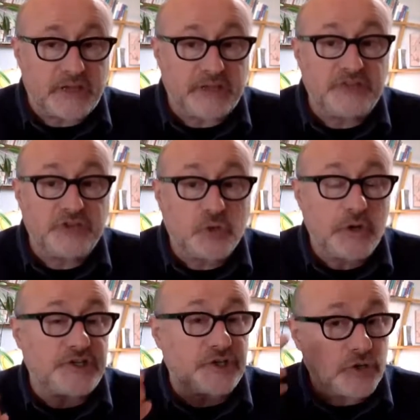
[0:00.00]
and it's a
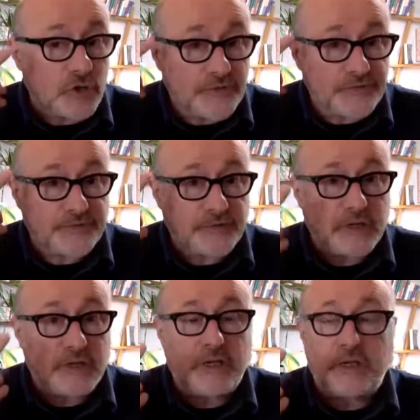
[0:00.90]
question of
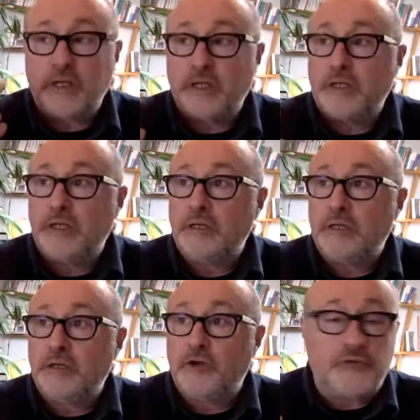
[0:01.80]

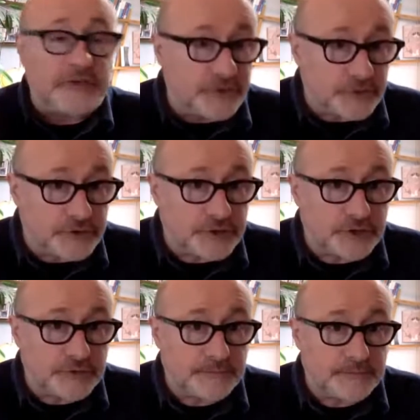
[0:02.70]

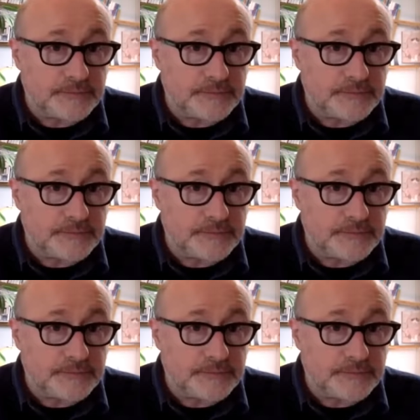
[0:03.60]
research.